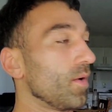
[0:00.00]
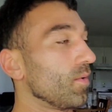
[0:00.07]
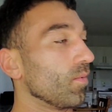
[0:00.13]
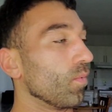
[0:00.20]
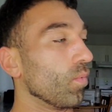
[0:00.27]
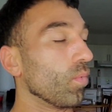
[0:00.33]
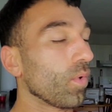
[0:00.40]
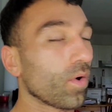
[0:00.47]

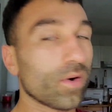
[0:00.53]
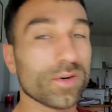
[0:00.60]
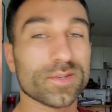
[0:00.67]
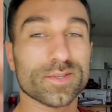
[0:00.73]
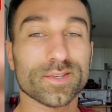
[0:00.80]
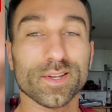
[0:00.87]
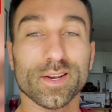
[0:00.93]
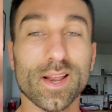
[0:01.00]

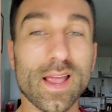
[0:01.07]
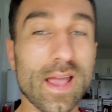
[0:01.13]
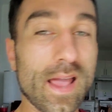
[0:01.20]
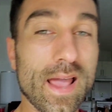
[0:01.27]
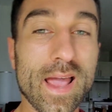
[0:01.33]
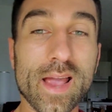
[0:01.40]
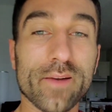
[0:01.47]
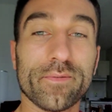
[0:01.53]
worse than
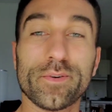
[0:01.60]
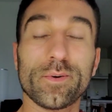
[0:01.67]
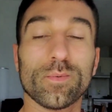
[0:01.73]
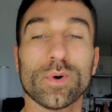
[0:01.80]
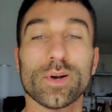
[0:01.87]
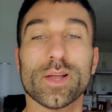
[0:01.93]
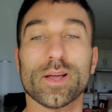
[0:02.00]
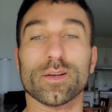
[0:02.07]

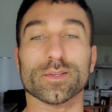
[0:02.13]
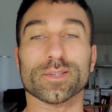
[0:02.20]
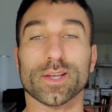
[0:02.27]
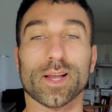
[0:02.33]
everyone else.